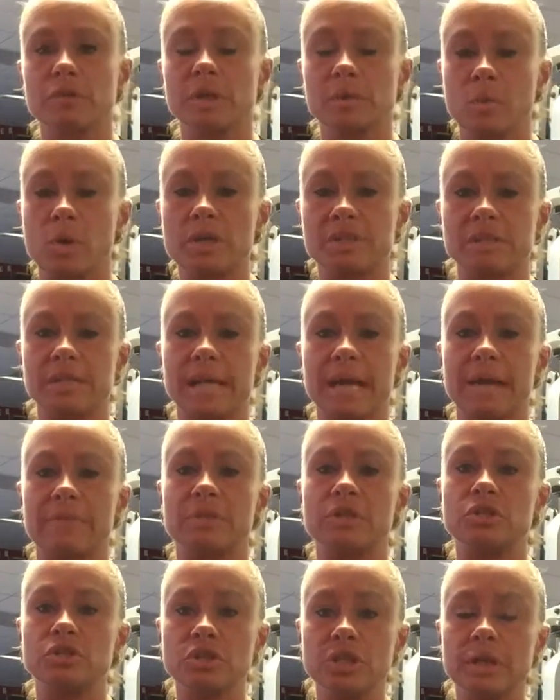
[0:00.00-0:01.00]
He wasn't at
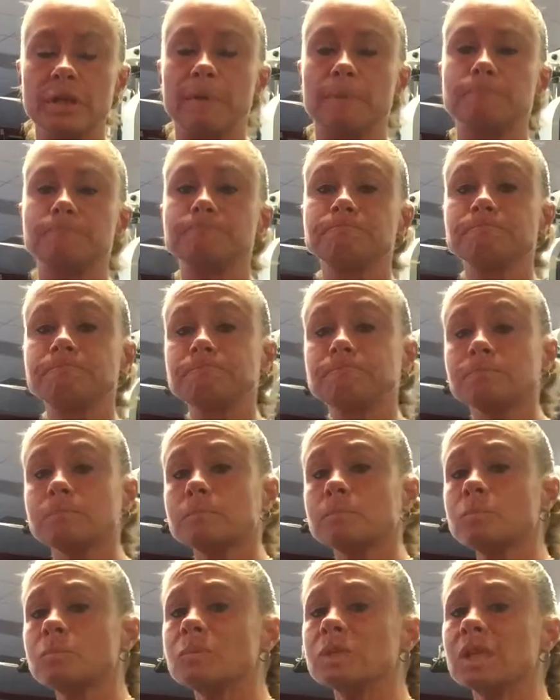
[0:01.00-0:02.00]
the gym.
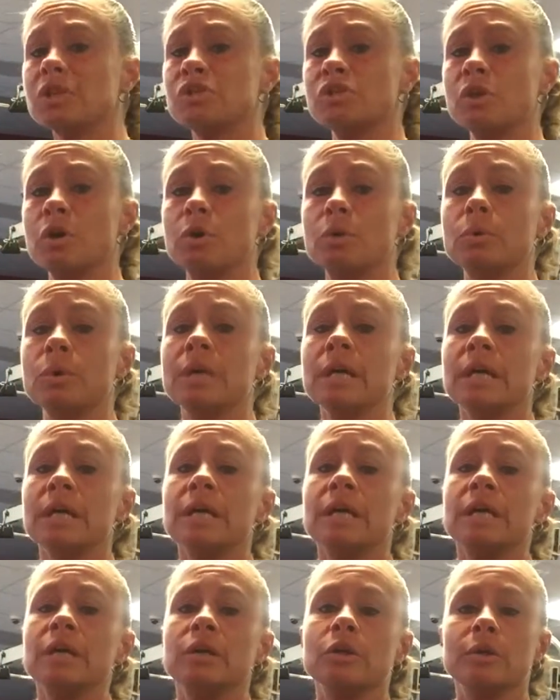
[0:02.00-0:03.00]
So,
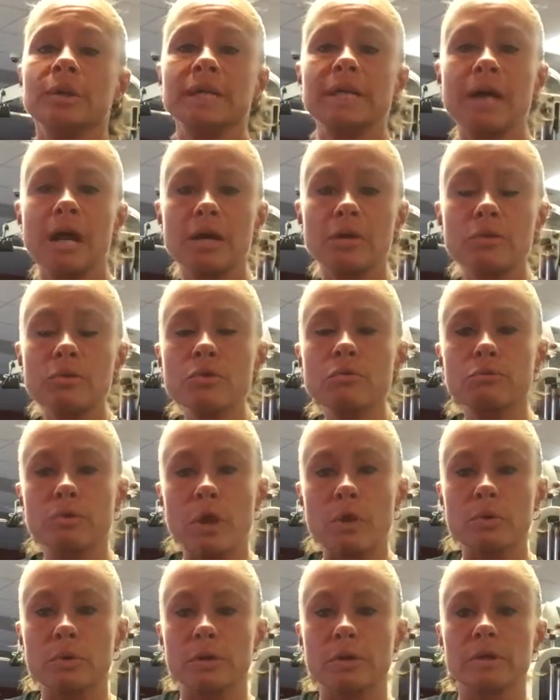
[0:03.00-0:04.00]
he got on the
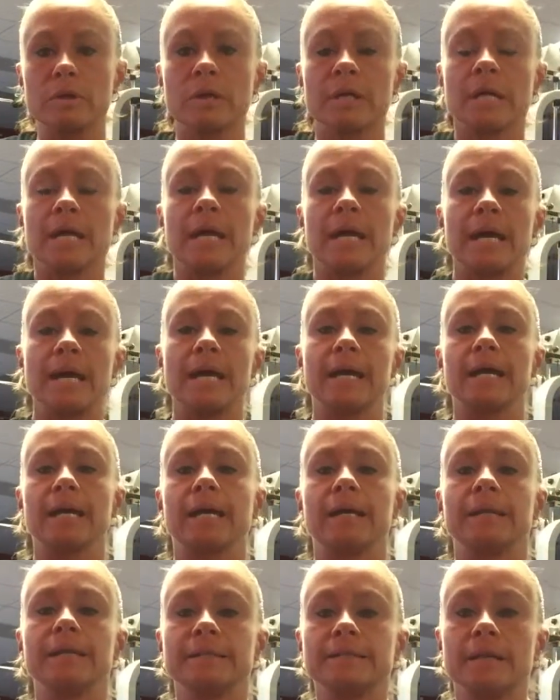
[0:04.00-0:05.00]
rower
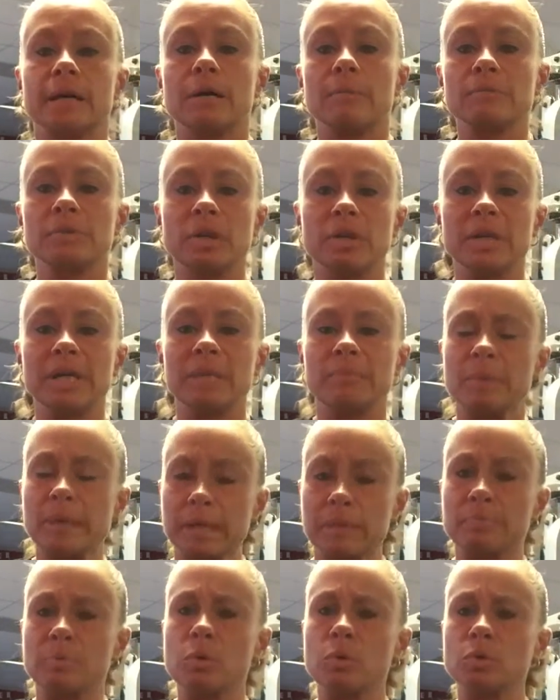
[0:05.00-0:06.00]
and,
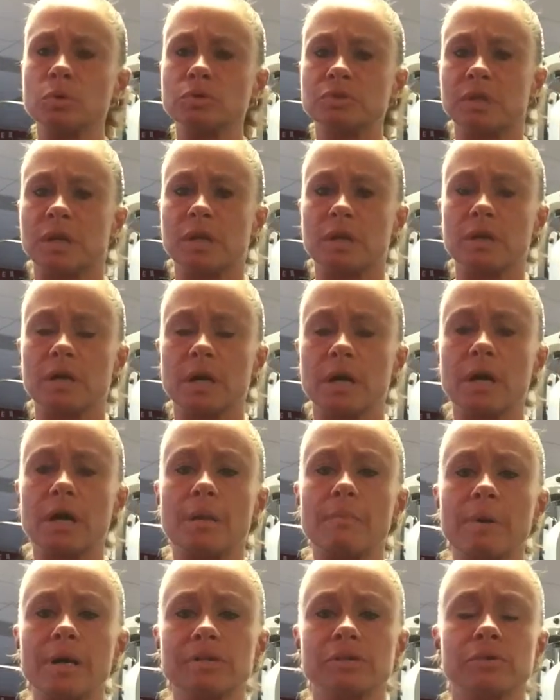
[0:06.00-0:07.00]
he pulled a
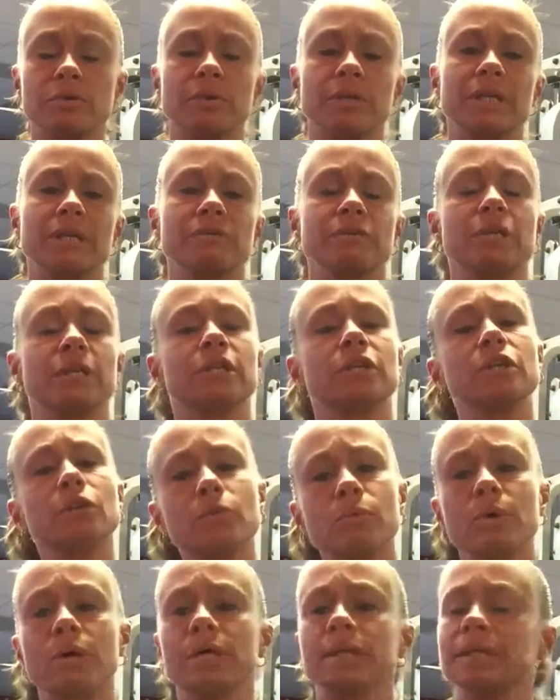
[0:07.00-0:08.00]
muscle, and he was like, you
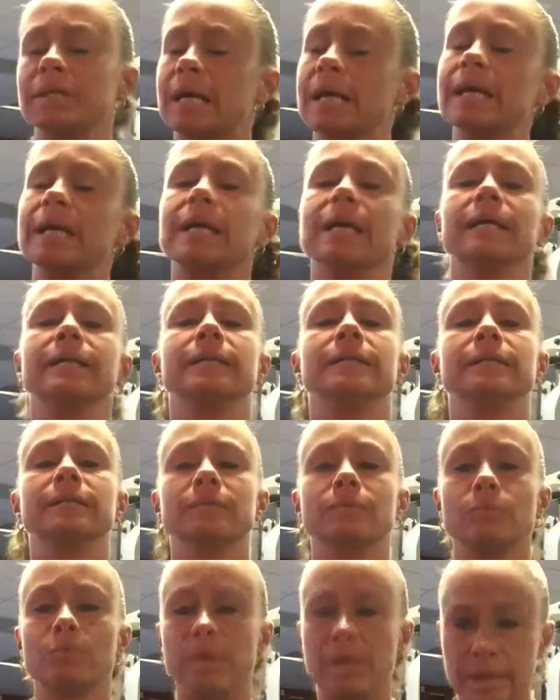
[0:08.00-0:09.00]
know what? I need to,
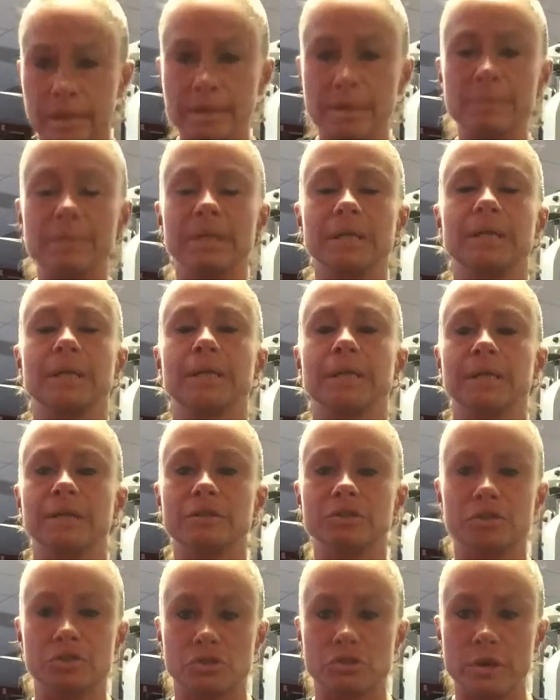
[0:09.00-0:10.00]
when I come in, I need
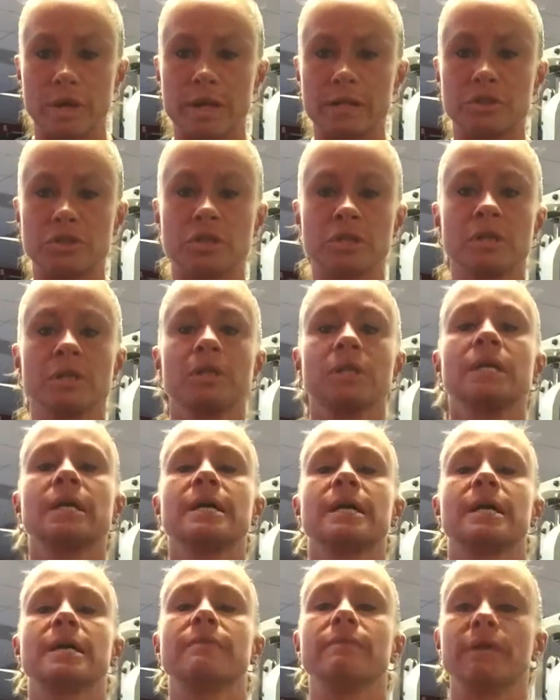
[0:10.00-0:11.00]
to stretch
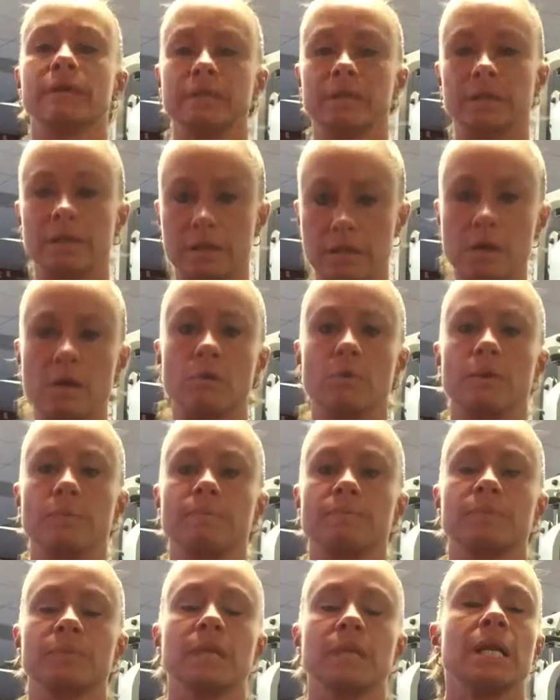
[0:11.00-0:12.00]
and then get
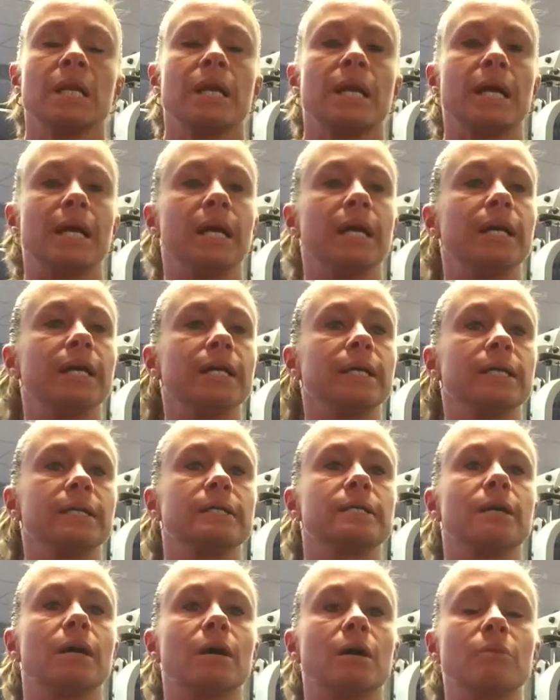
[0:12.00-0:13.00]
going.
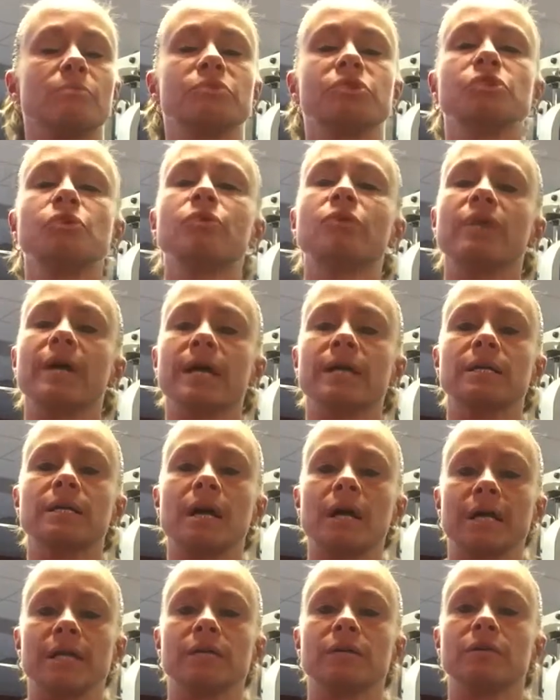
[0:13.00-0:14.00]
And so that
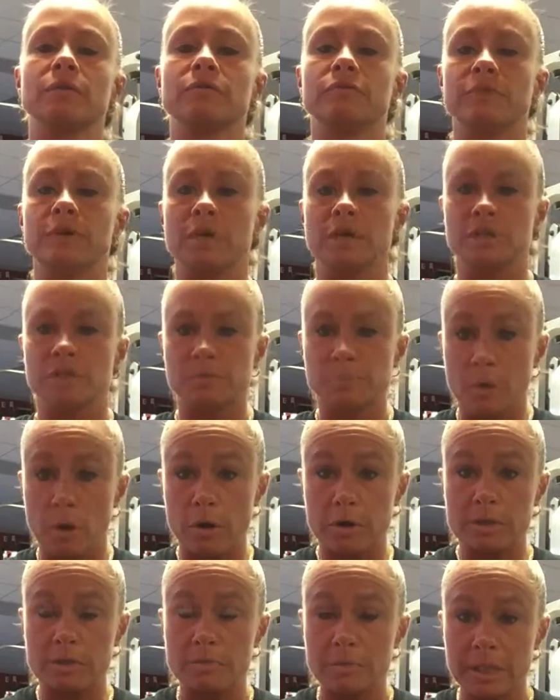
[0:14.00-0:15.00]
kind of
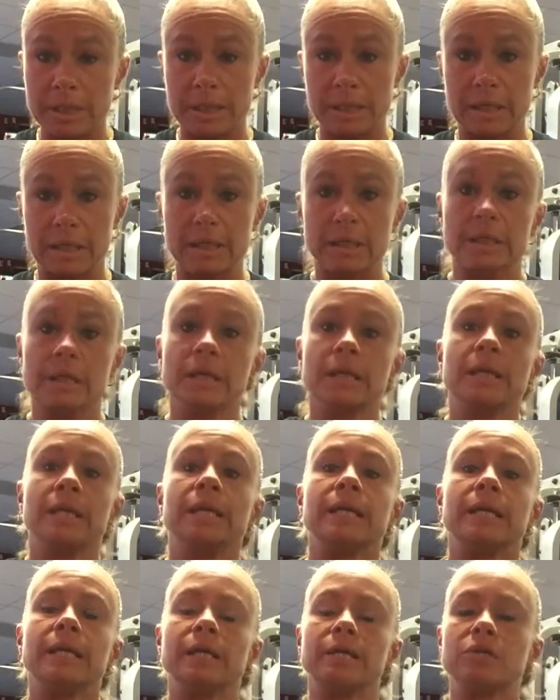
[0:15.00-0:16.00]
sparked me
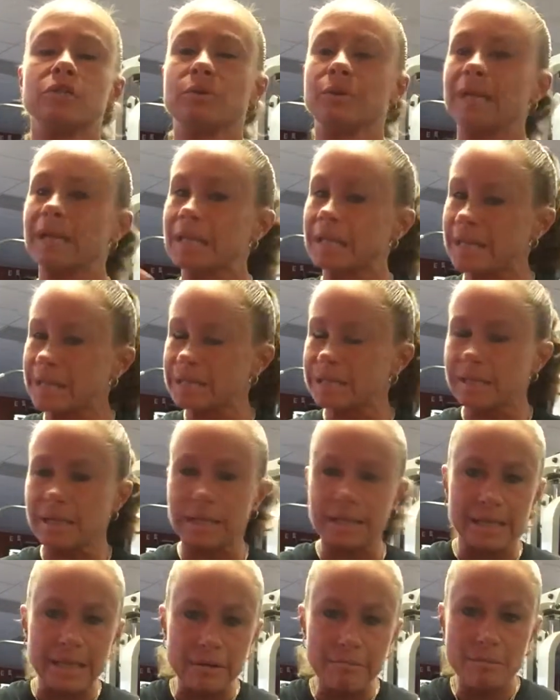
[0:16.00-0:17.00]
into, and like I
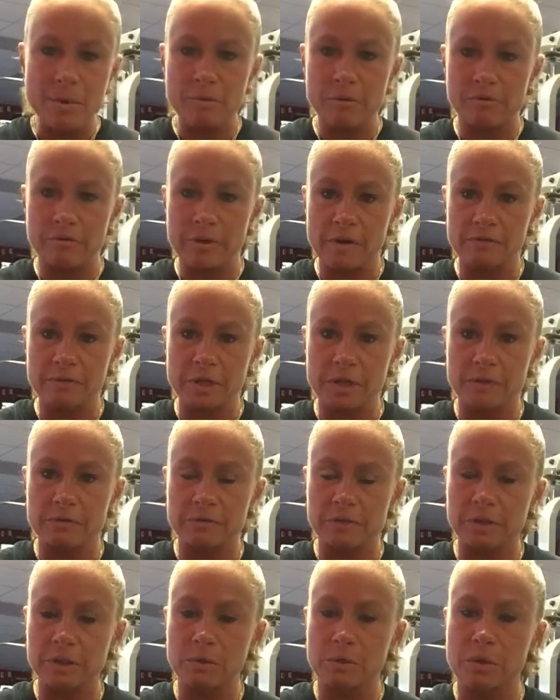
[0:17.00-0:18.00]
said, I can't remember if I've done a
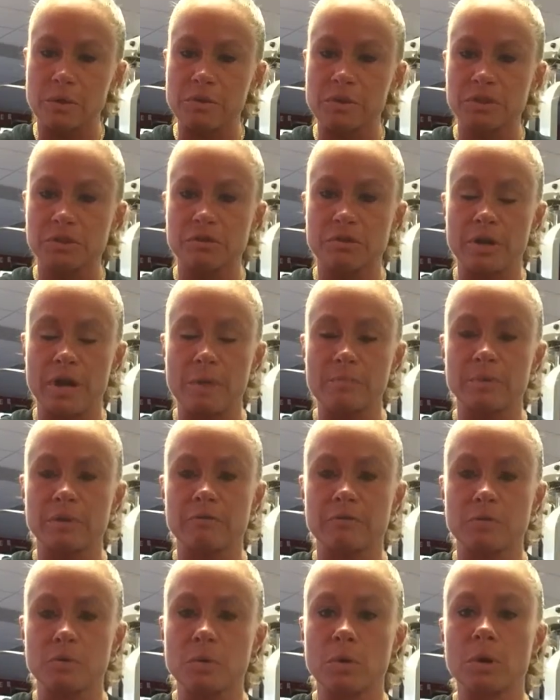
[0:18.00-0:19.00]
video on this or not
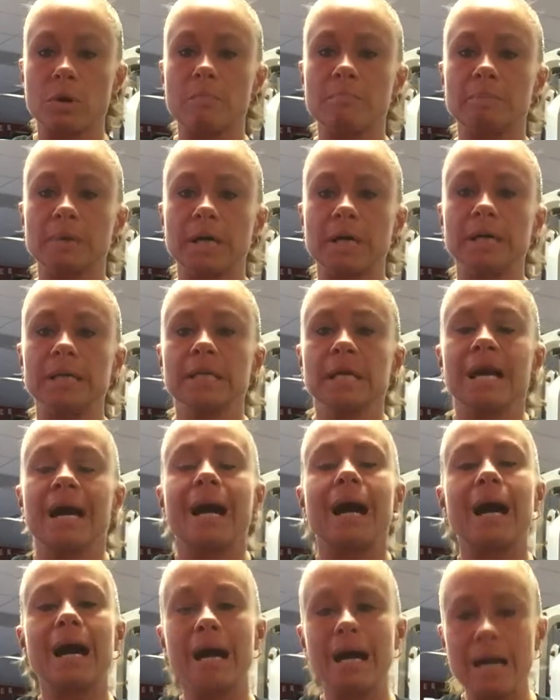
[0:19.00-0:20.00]
before, but
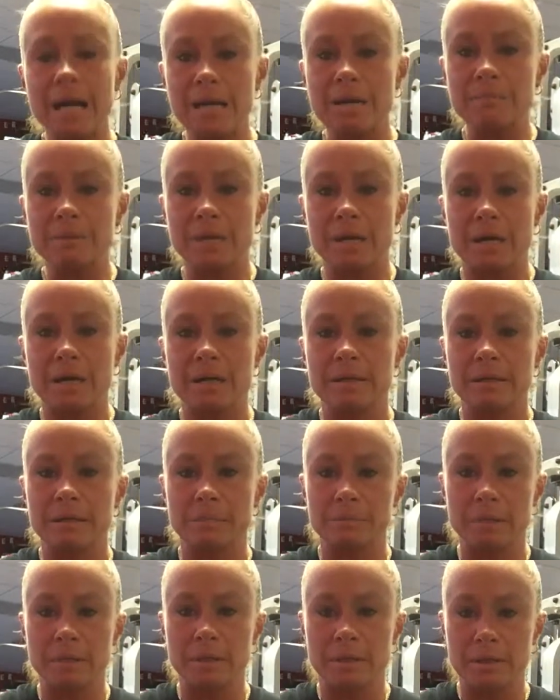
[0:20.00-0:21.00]
I am not a
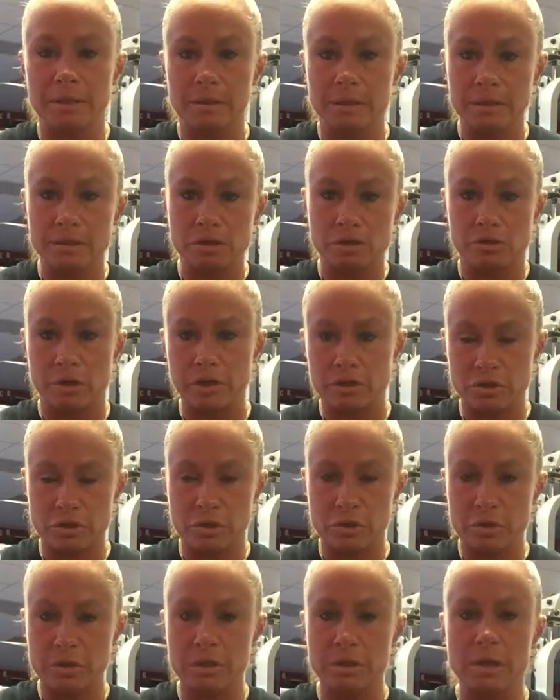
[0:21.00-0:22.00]
big
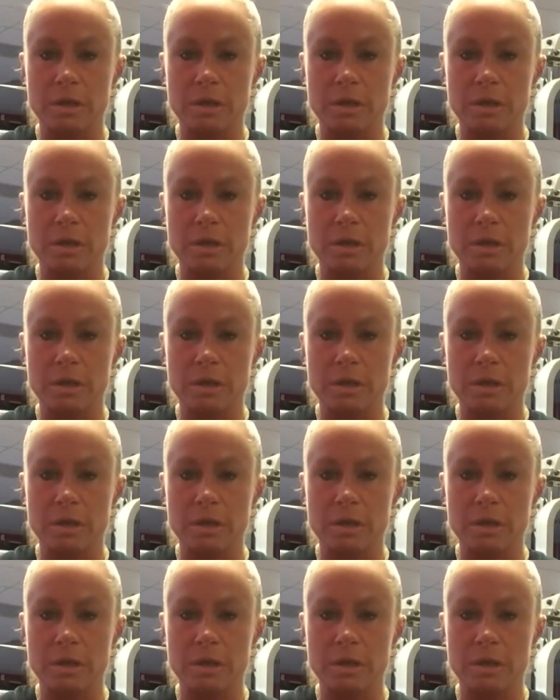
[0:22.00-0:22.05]
stretcher.